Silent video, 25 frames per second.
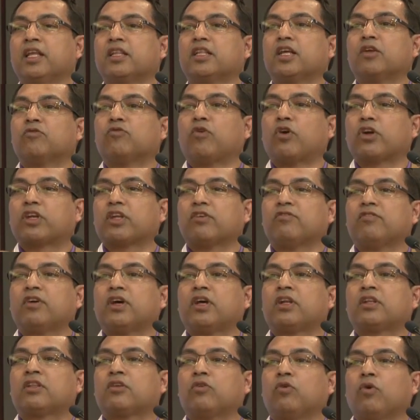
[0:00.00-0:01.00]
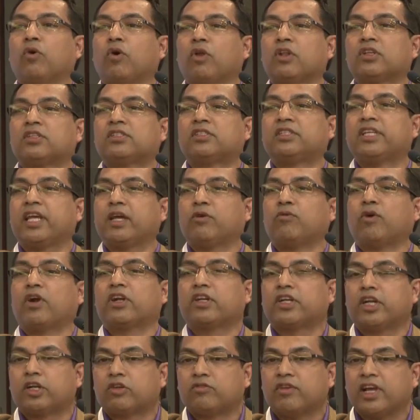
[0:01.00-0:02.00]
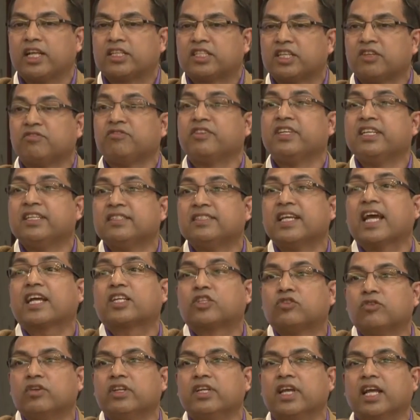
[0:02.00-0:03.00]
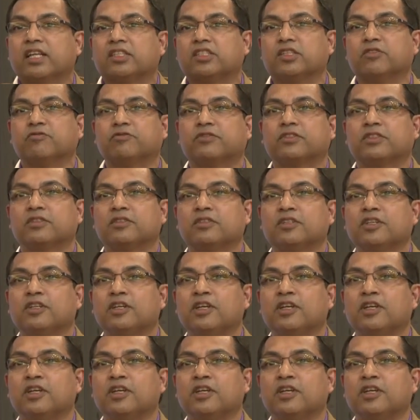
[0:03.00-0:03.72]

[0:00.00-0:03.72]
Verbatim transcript: that whatever goals they wanted to achieve is actually achieved.